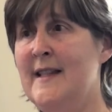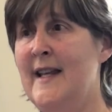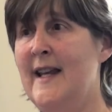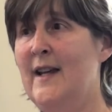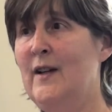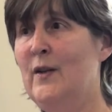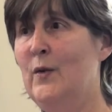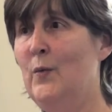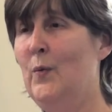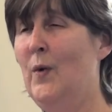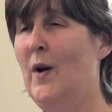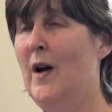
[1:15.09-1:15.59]
they
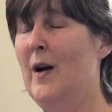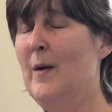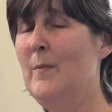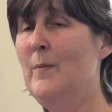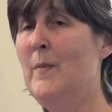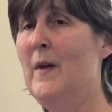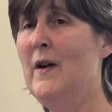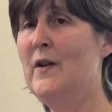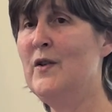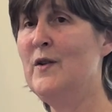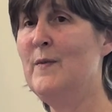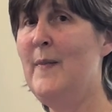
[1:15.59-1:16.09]
could work
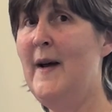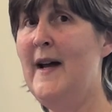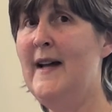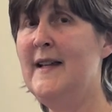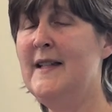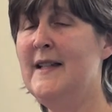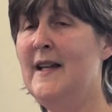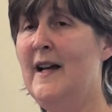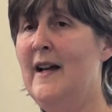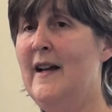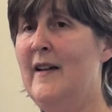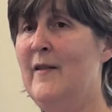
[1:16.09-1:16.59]
much
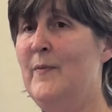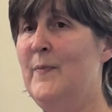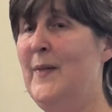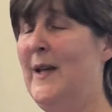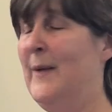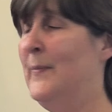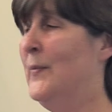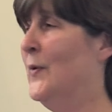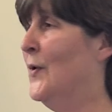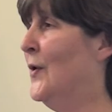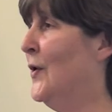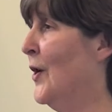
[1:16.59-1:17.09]
better if
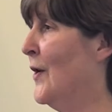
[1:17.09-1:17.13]
people